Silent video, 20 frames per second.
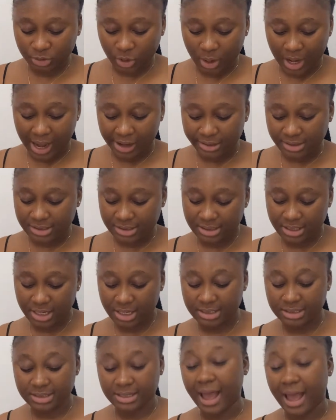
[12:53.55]
I like to say
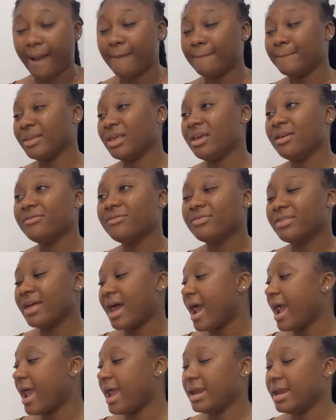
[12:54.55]
is that if there
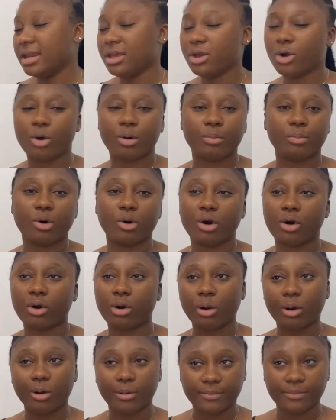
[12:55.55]
are any or more
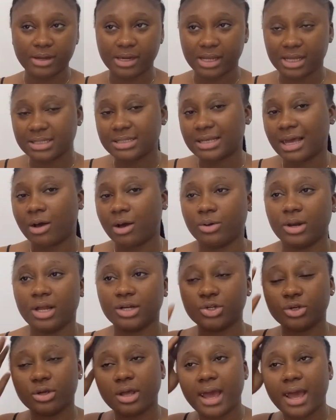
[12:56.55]
updates, I'll
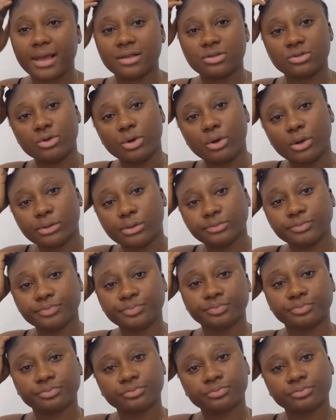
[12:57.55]
let you guys know